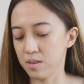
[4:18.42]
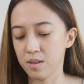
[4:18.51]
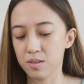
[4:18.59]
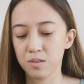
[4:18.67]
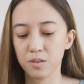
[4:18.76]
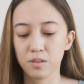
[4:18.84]

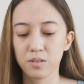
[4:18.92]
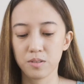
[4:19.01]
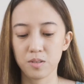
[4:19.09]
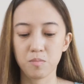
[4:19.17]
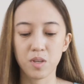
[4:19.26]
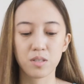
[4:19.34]
And you could
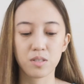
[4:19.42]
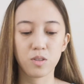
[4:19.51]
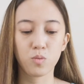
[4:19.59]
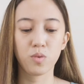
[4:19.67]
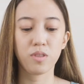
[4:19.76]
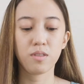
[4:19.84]
just mix
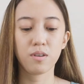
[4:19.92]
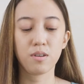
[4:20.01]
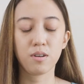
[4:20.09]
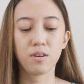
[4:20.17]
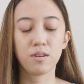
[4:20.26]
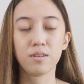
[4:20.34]
it with
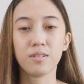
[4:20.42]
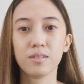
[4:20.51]
the